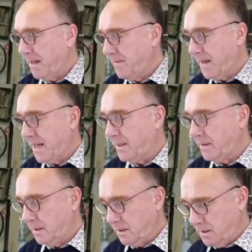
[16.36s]
and
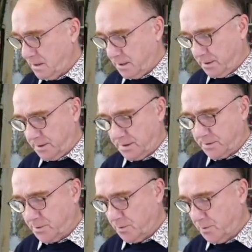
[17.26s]
then you can
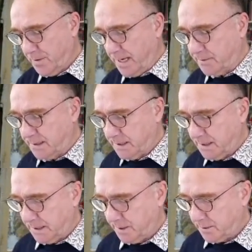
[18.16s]
just draw around
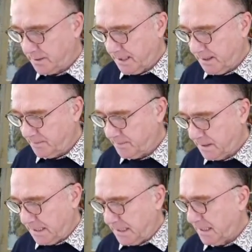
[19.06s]
it, and you can have
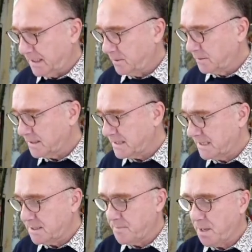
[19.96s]
like all the
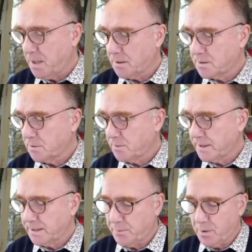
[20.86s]
center marks
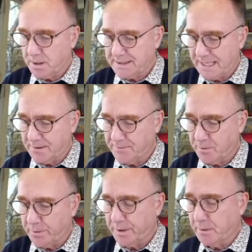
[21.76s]
already worked out
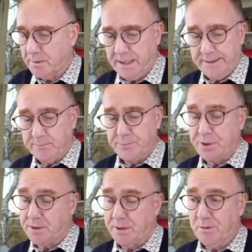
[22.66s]
for you, and
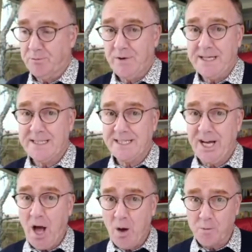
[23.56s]
psh, you're ready to
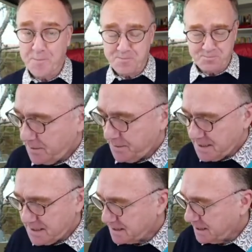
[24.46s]
go. So
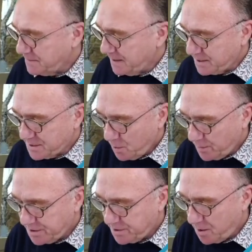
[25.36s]
this is going to be the
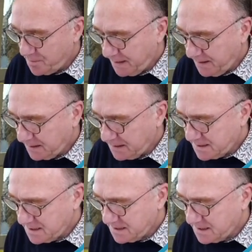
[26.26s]
toy shop, and I'm going
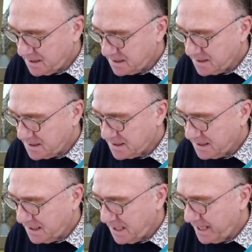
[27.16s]
to just start just
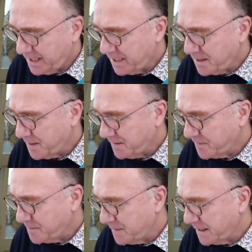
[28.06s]
slightly
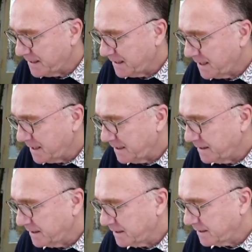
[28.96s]
above the
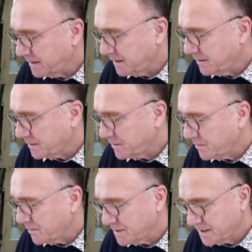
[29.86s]
midline. I'm going to go
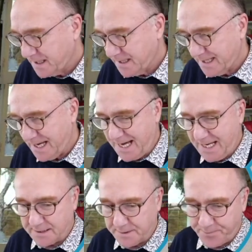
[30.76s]
across like
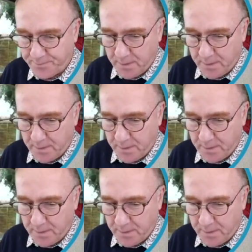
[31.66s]
that,